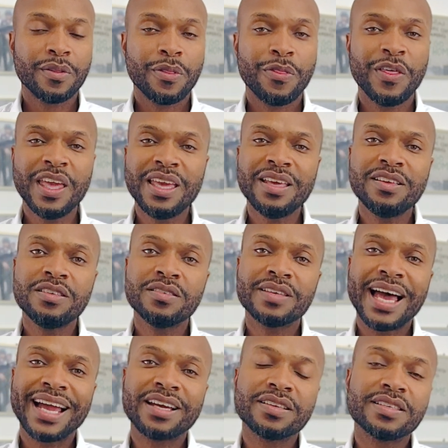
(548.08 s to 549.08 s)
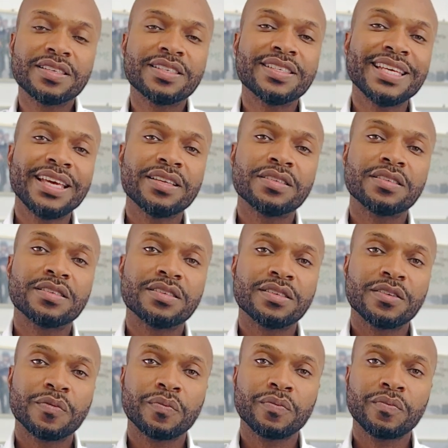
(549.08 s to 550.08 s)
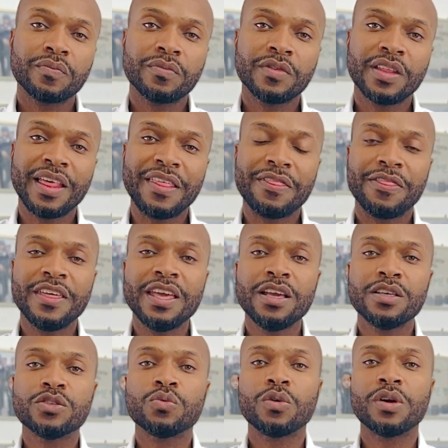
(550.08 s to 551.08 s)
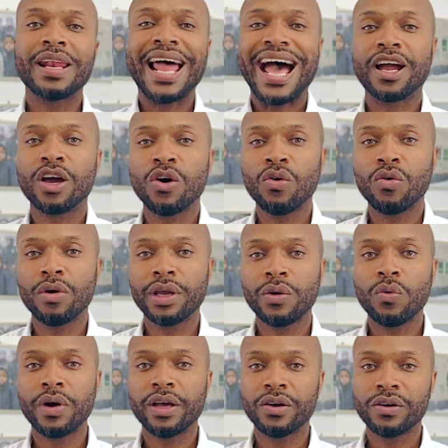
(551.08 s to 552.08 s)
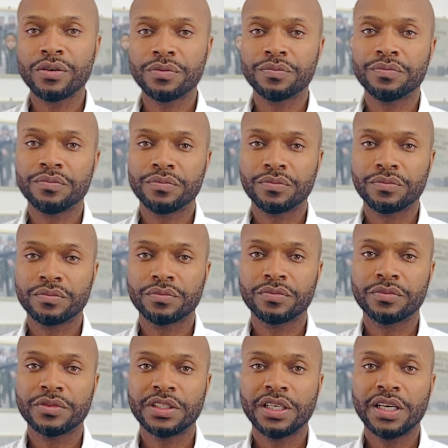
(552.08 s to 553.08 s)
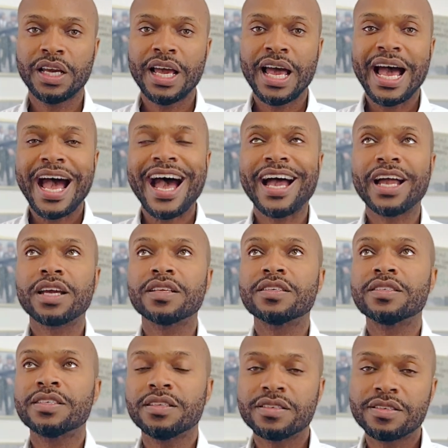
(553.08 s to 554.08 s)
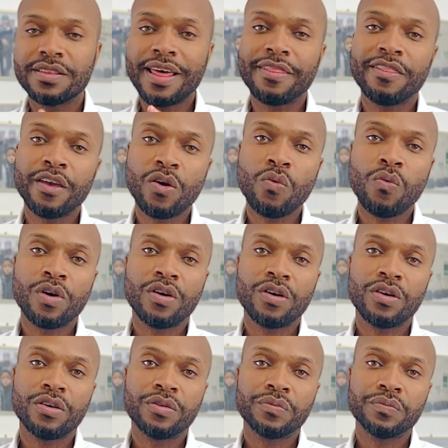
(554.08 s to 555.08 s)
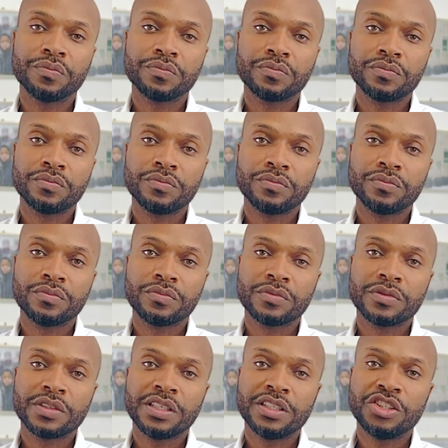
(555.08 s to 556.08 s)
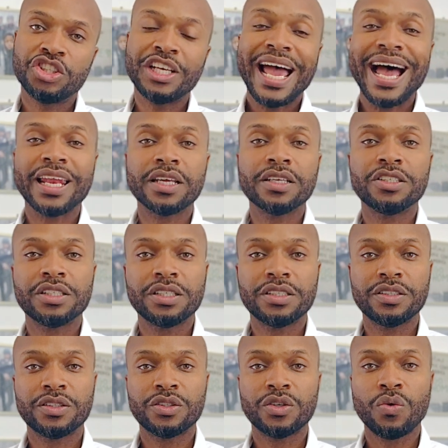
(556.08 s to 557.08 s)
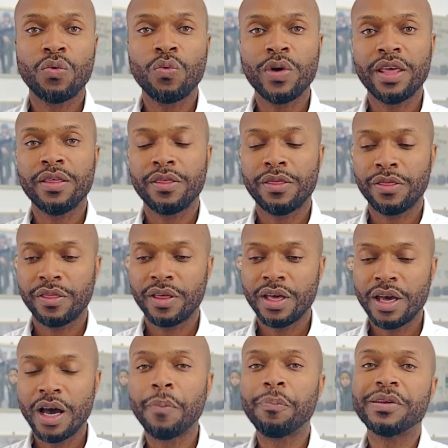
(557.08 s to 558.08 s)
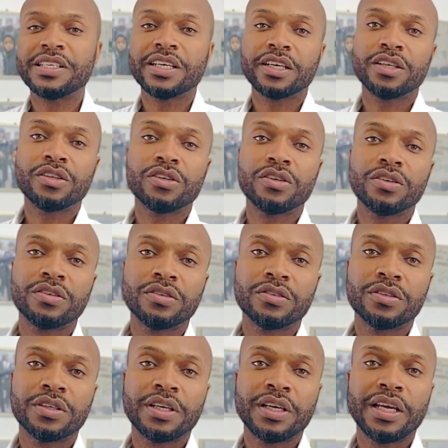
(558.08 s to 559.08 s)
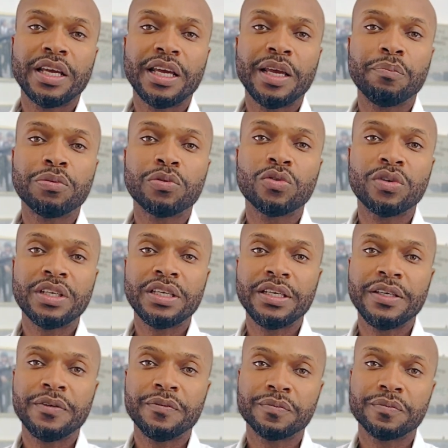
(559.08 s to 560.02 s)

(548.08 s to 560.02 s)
I could sense that things were not going well. I could sense that there were challenges with a particular employee.